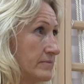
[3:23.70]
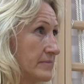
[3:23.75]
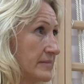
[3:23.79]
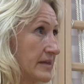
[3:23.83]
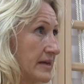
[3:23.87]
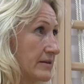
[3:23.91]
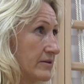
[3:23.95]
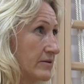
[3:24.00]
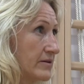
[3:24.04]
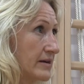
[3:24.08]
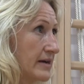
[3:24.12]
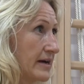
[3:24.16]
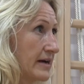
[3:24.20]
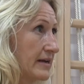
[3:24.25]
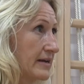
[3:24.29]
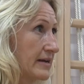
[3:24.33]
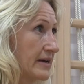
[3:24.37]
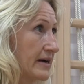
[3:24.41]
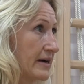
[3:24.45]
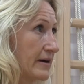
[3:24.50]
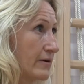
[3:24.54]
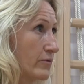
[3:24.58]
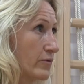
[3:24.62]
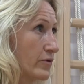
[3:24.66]
that the right
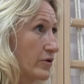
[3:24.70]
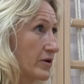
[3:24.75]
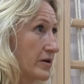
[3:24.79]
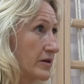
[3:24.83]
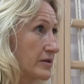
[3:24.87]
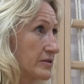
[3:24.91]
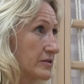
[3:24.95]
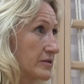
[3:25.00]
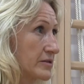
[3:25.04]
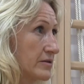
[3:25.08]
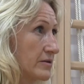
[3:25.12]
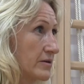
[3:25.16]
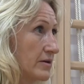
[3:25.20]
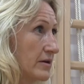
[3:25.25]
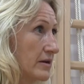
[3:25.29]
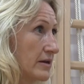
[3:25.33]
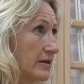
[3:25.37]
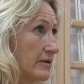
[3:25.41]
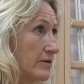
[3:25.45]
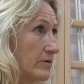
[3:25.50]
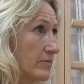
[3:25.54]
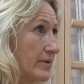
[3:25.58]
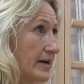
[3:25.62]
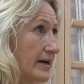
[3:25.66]
eye works a
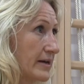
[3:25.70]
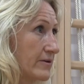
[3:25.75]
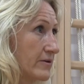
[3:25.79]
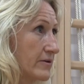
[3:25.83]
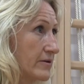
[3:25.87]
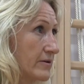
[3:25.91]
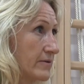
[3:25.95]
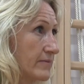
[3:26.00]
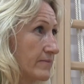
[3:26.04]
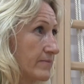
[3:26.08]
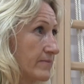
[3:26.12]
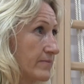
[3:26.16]
little better.